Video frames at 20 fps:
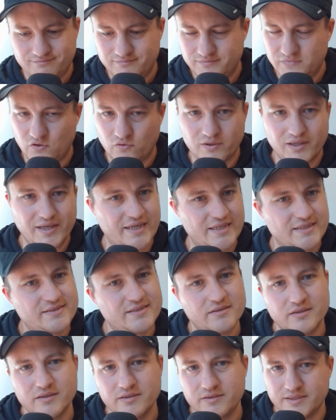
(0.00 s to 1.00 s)
Or like I
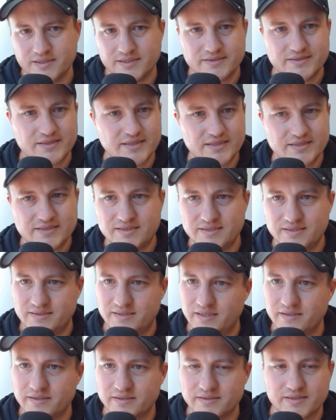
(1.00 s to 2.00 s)
said earlier, it's going to sit
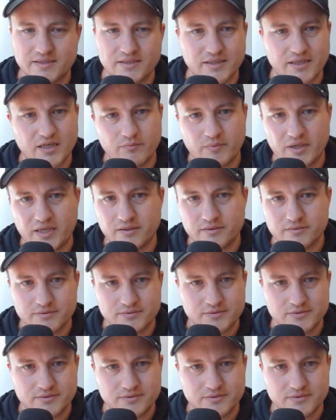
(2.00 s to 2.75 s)
there and it's going to come out.